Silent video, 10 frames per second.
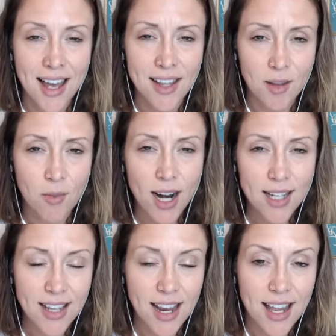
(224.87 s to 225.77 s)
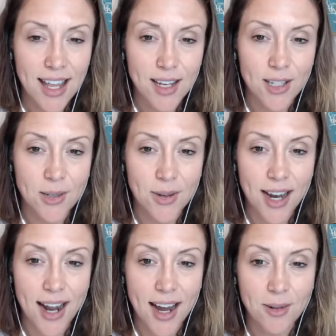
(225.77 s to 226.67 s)
And the more I sank into
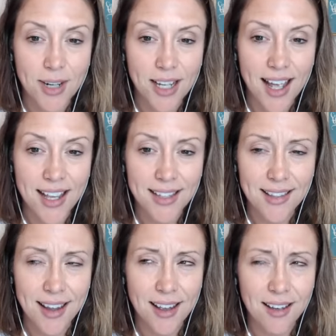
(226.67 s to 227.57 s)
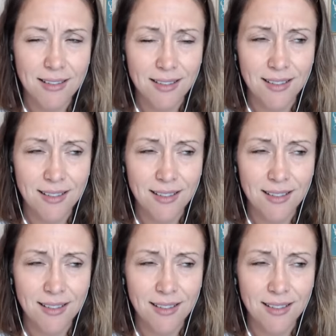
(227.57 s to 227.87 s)
it, I realized like,